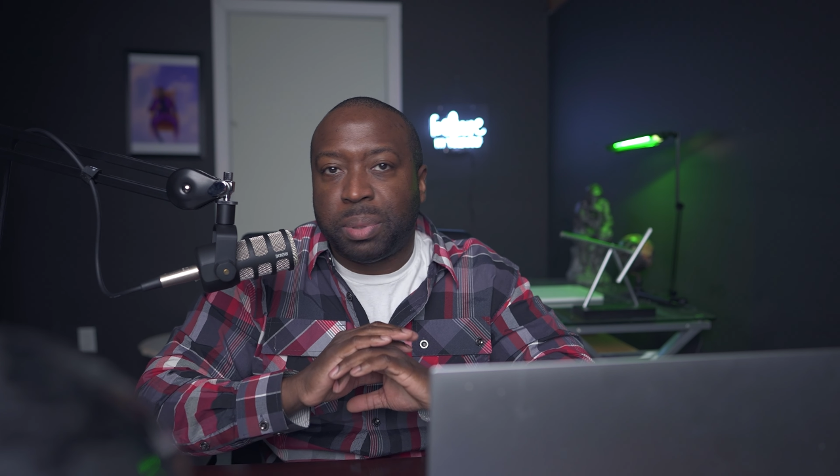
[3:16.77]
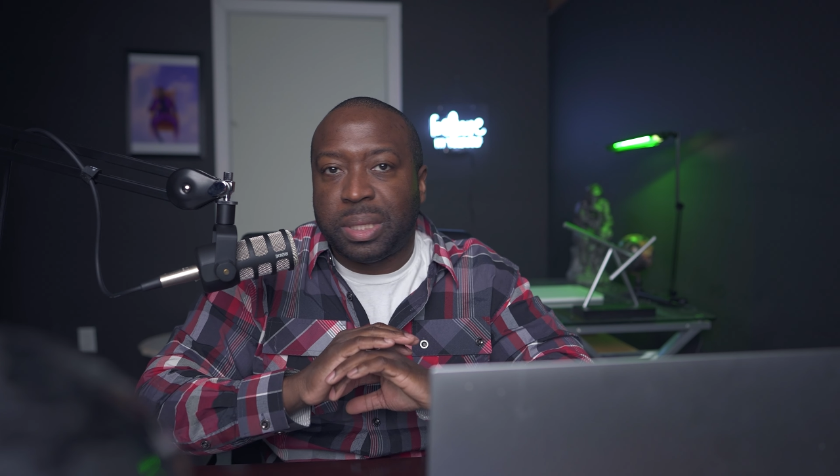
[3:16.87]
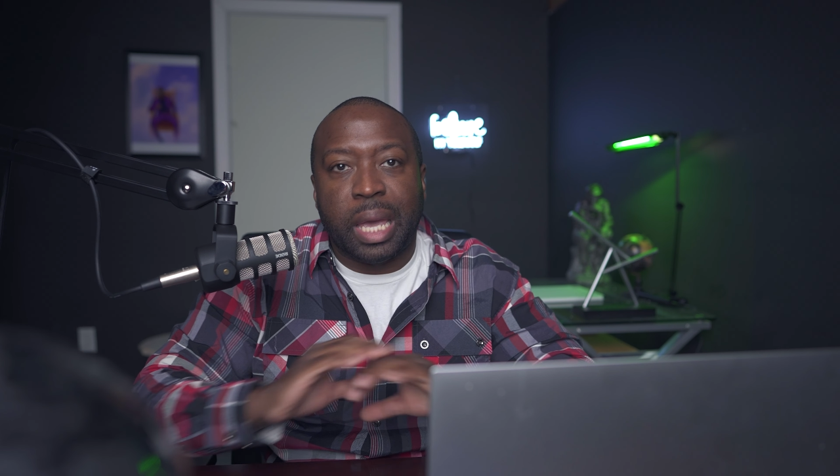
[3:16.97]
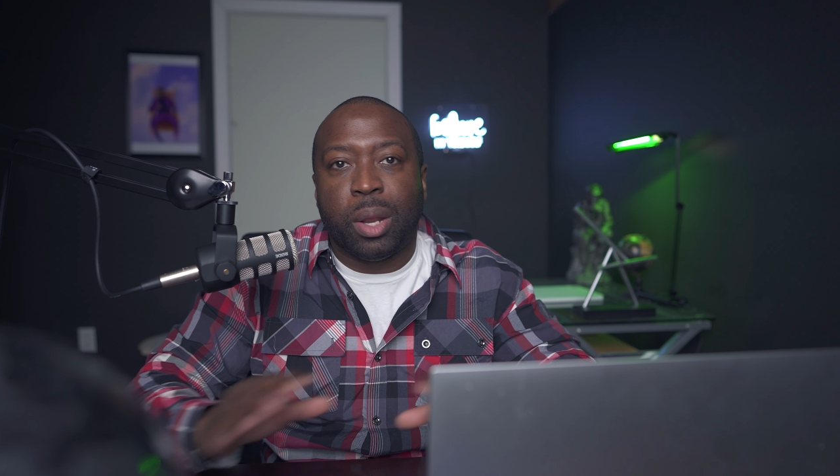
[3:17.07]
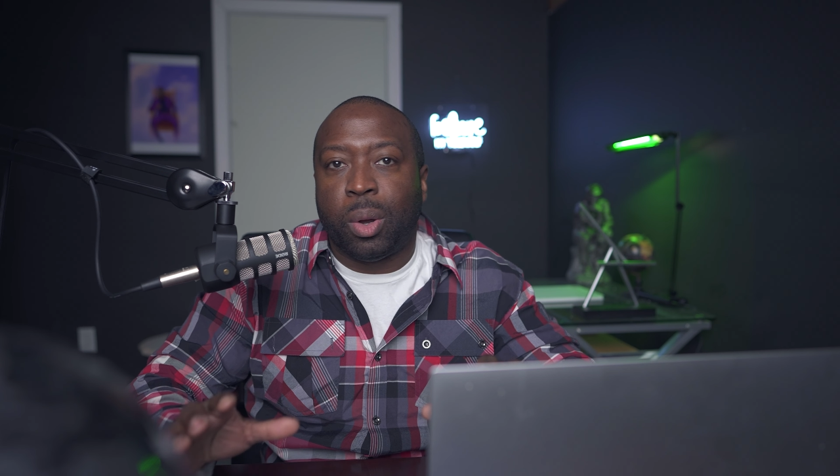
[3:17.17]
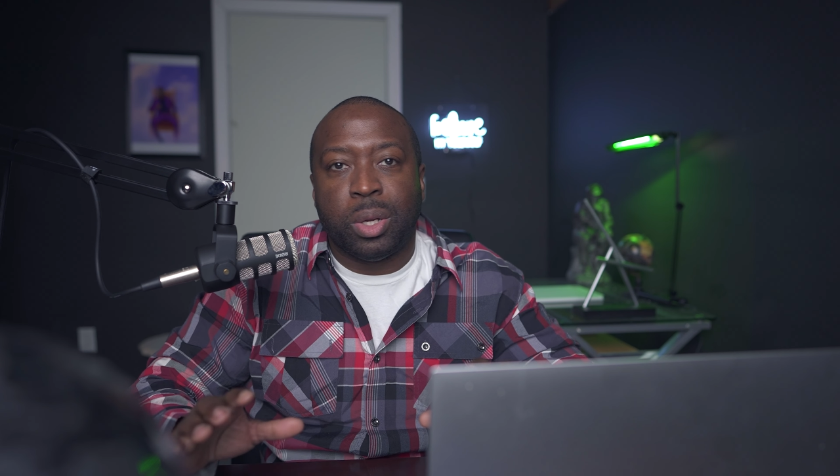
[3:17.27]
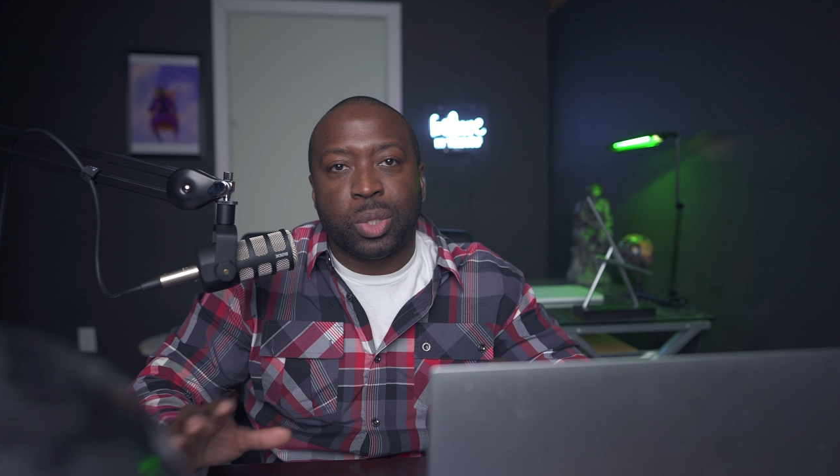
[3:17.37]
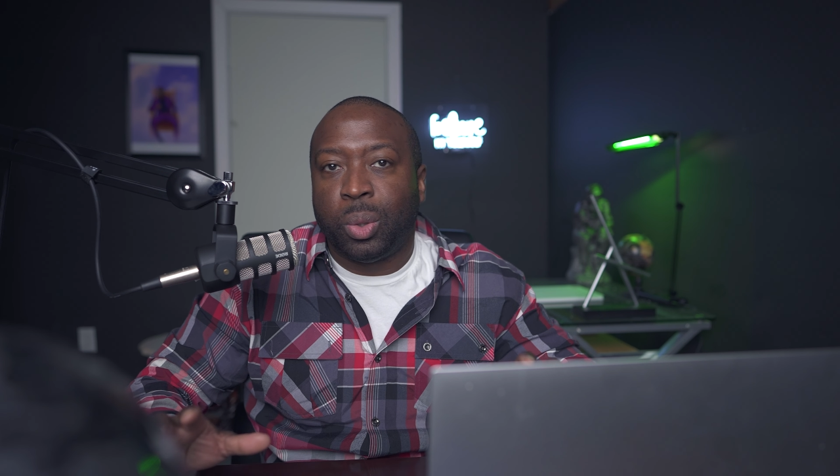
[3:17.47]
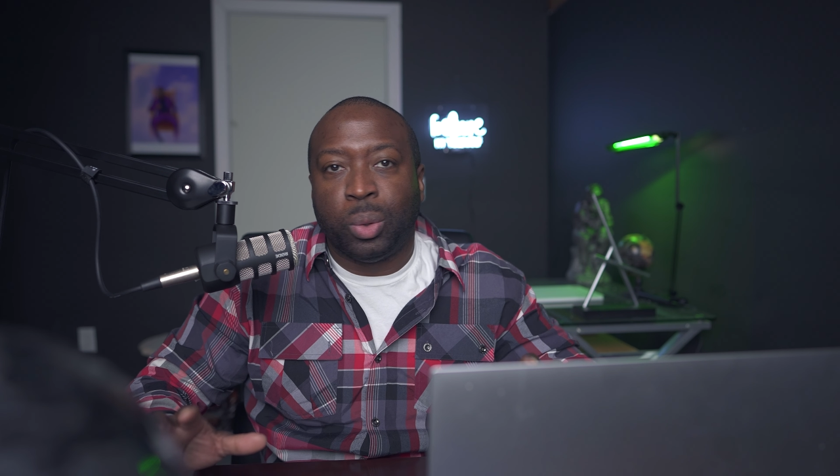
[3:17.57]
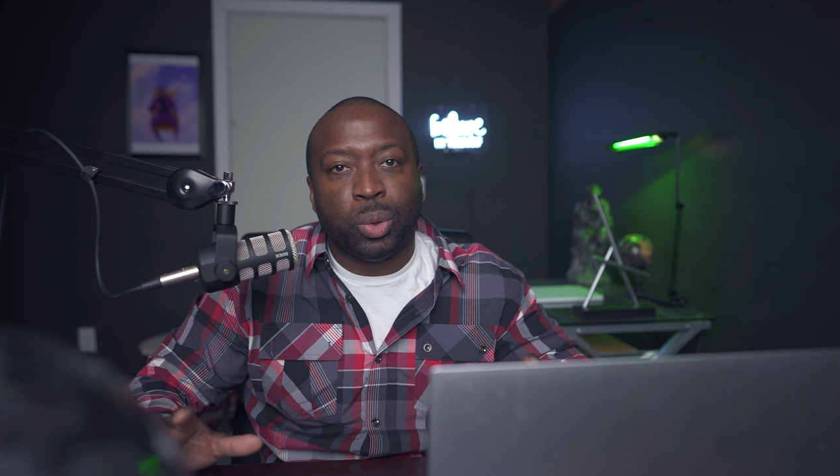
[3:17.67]
stand on its
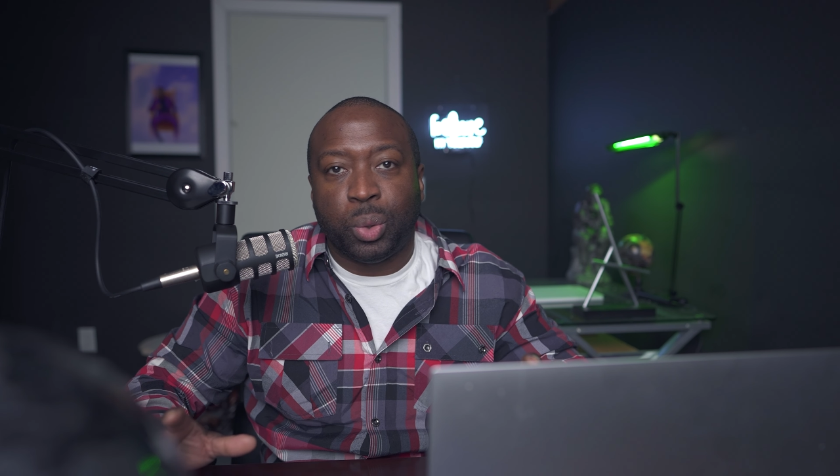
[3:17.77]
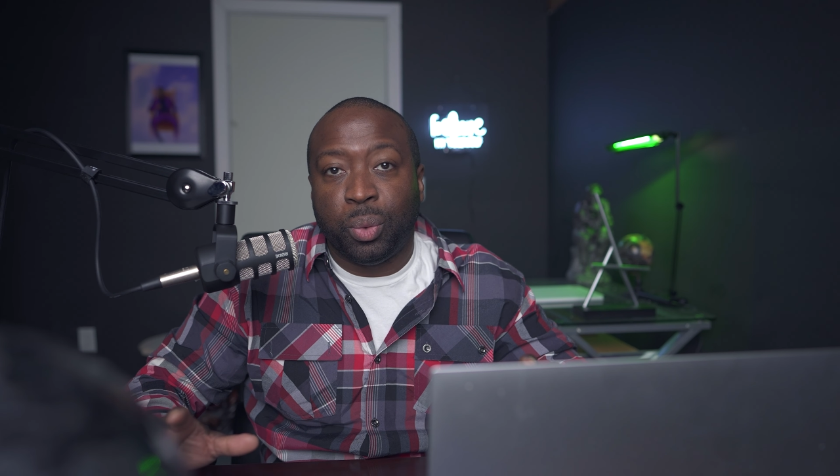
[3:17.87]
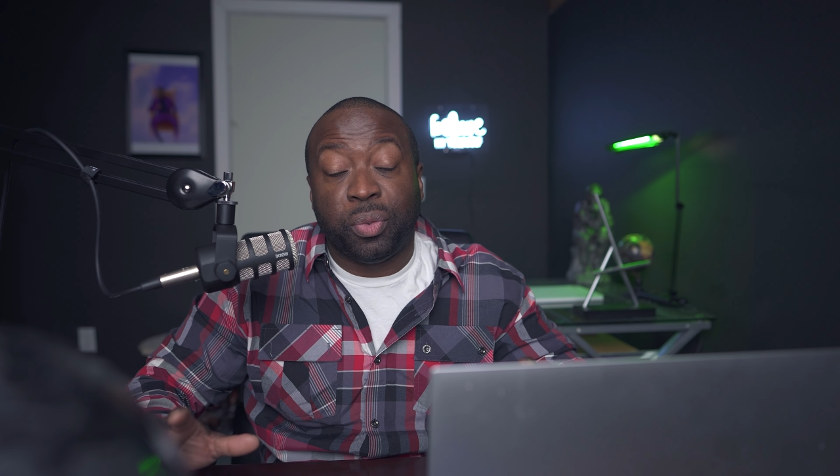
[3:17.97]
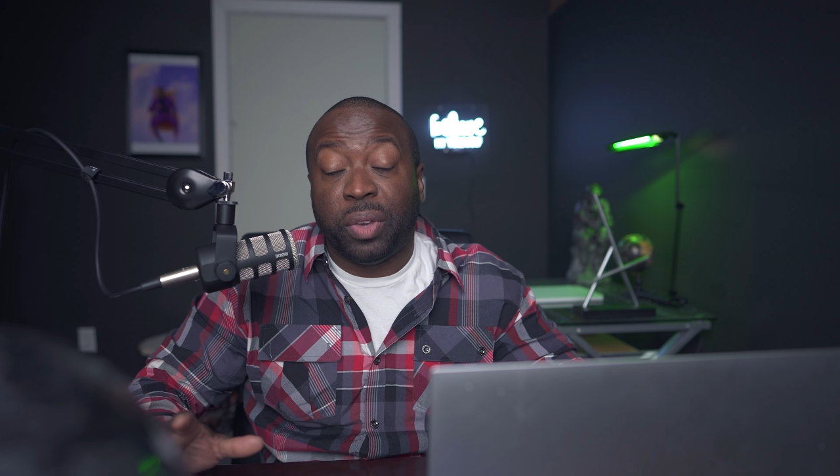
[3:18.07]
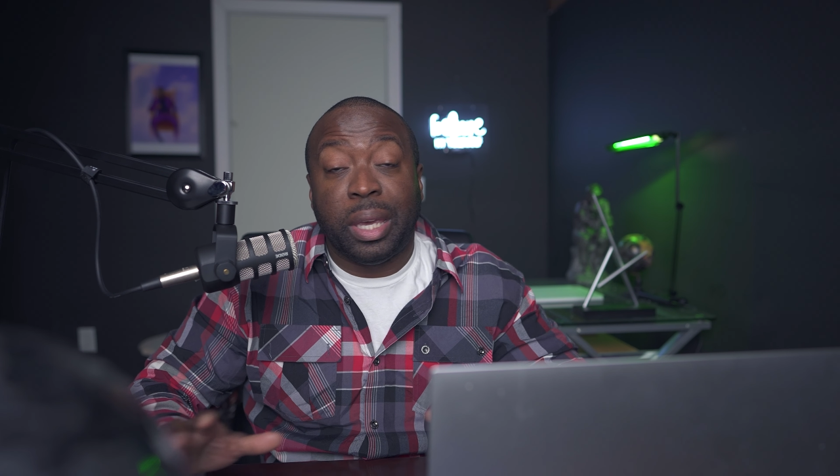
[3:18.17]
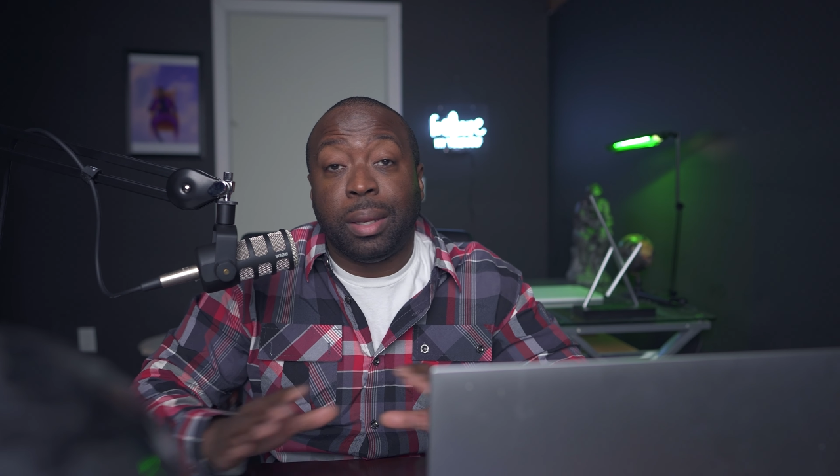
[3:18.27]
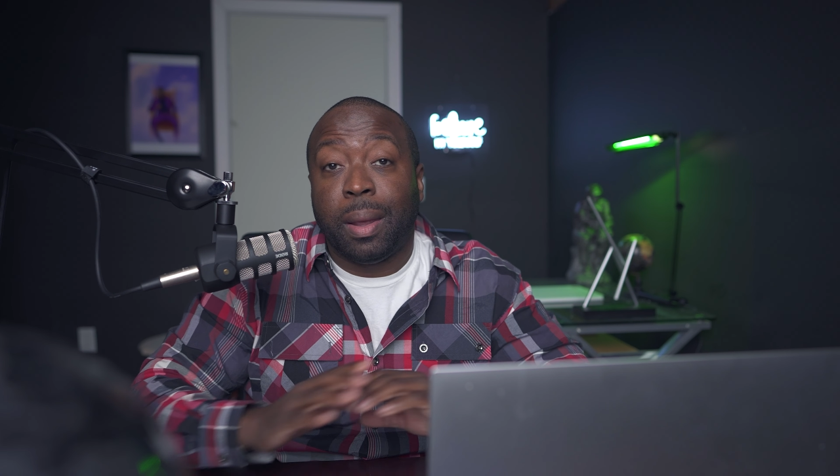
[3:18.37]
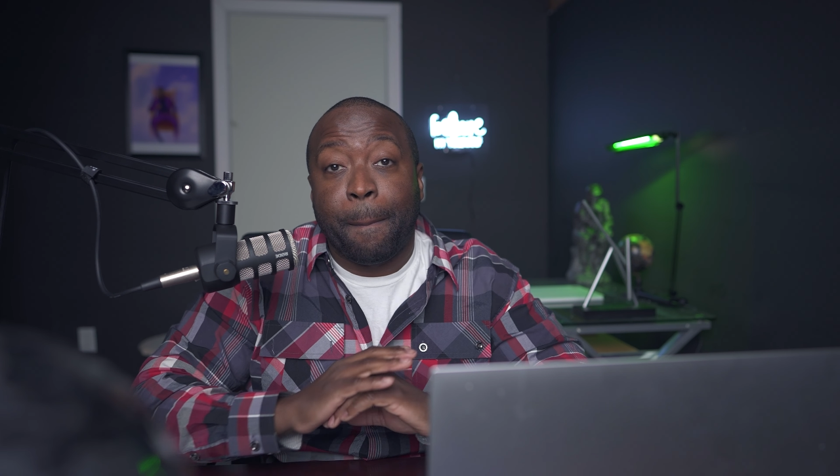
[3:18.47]
own 2 feet.